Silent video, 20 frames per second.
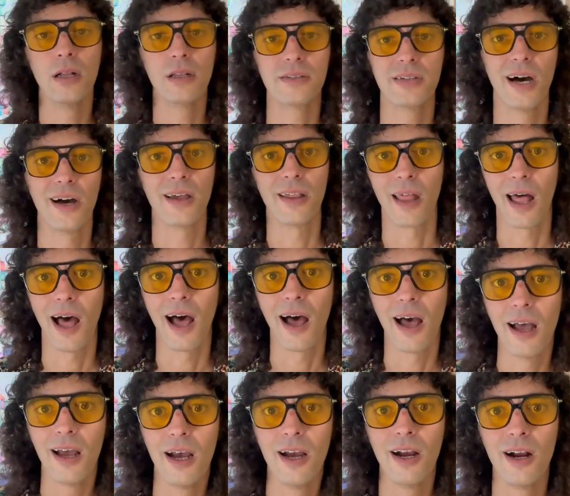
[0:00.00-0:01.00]
I'll tell you that
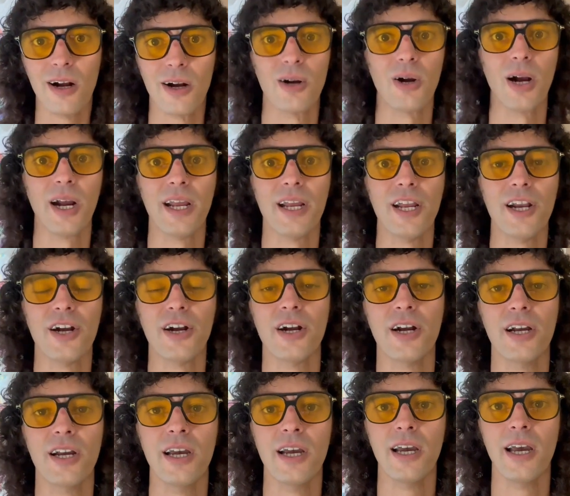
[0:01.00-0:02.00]
right
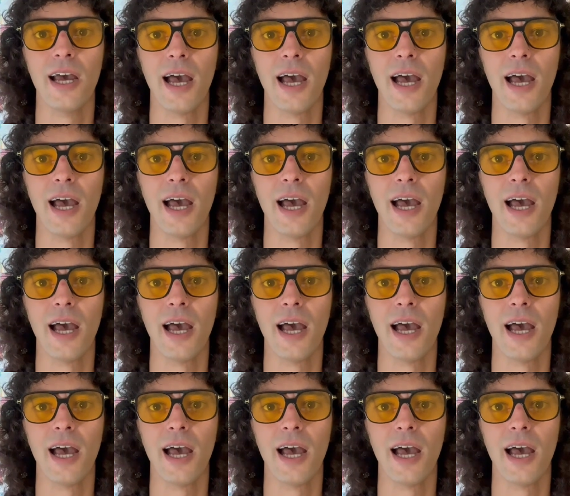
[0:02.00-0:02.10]
here.